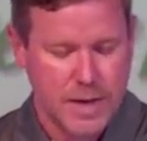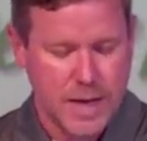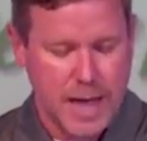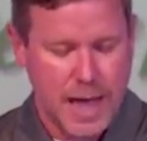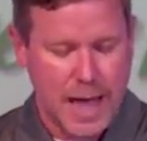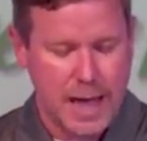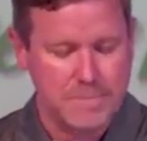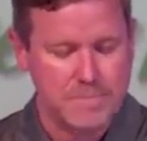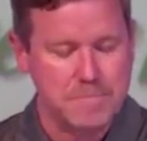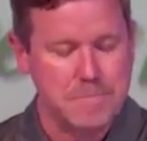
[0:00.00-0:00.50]

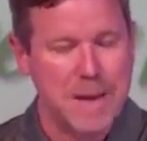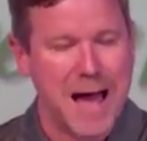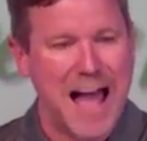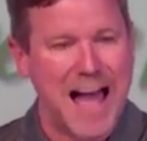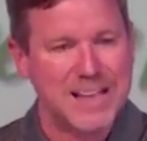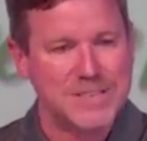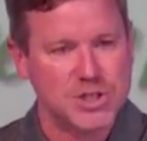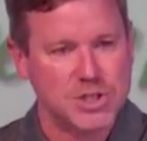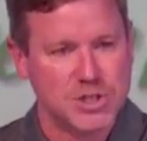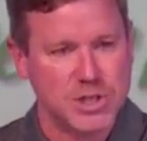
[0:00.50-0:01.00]
and
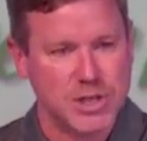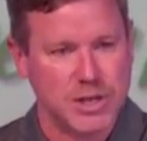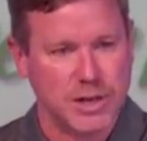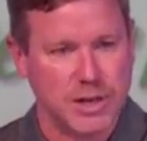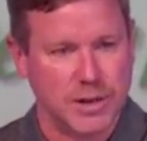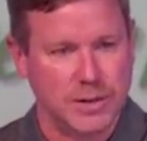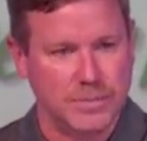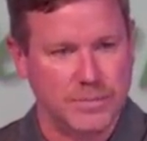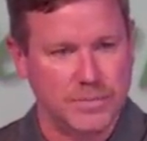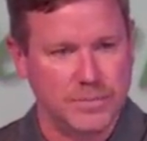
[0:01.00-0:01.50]
match
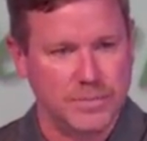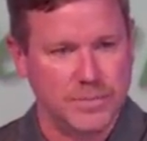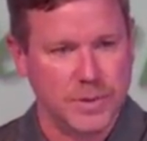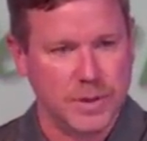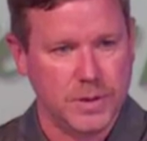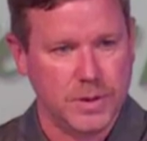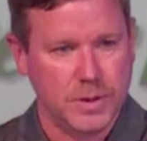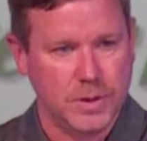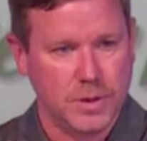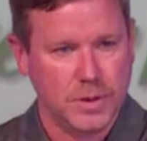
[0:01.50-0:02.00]
them
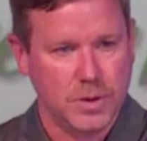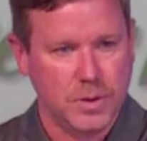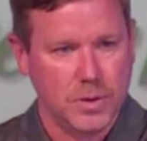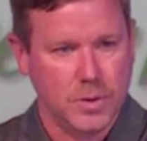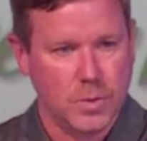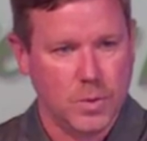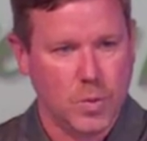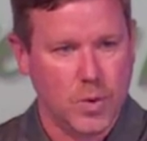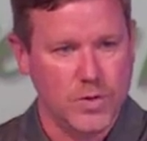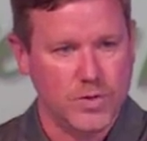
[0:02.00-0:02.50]

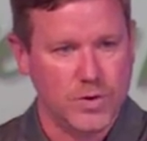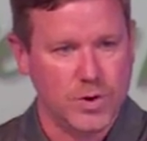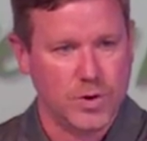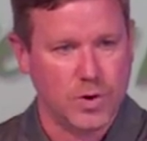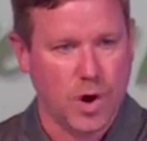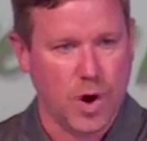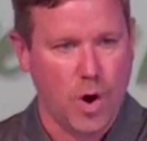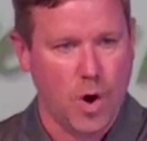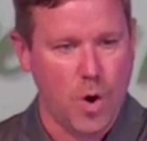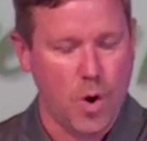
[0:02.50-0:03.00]
with
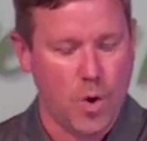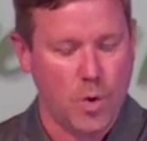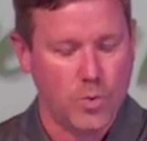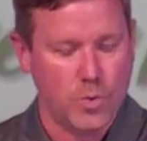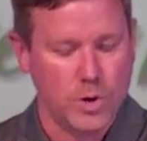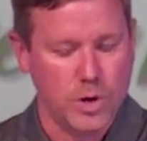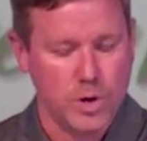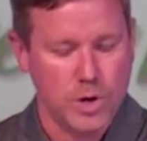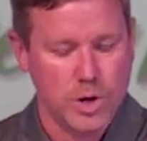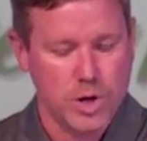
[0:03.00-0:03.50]
your
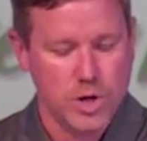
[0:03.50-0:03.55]
own